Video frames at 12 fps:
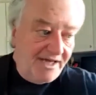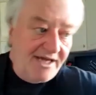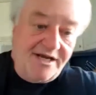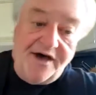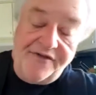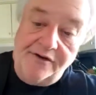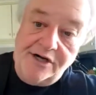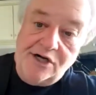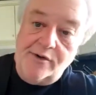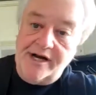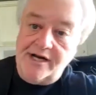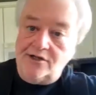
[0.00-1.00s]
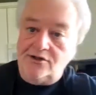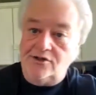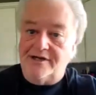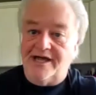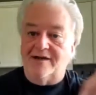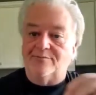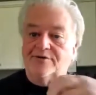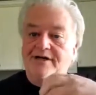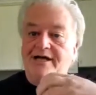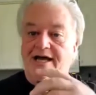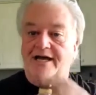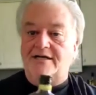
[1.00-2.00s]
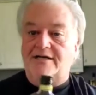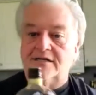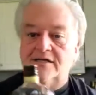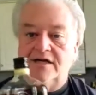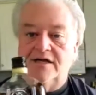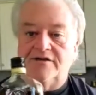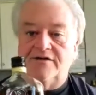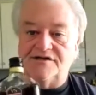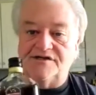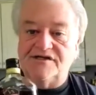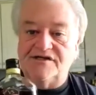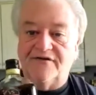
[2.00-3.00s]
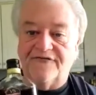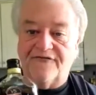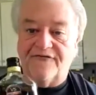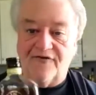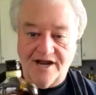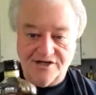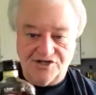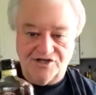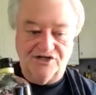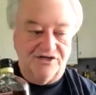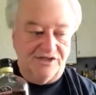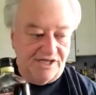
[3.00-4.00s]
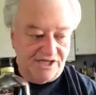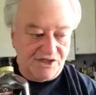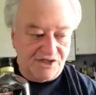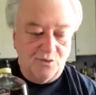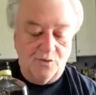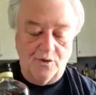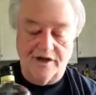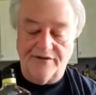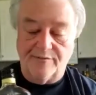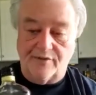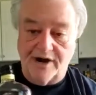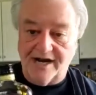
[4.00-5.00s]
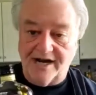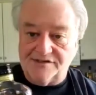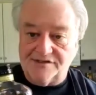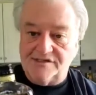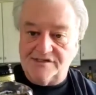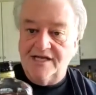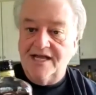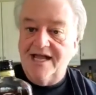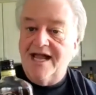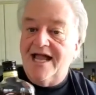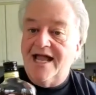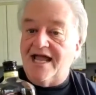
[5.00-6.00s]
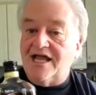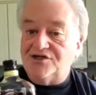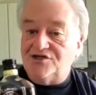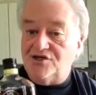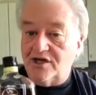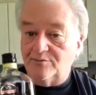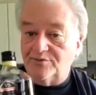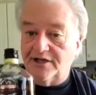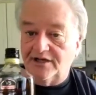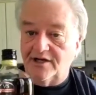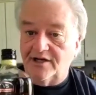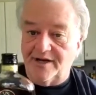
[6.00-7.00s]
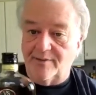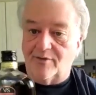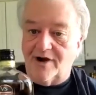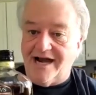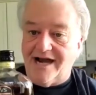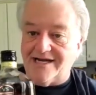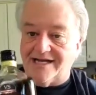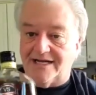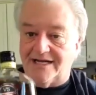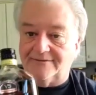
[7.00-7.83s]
Another ingredient you can put in, this is the French dish with Brennan's, is you can put a little bit of brandy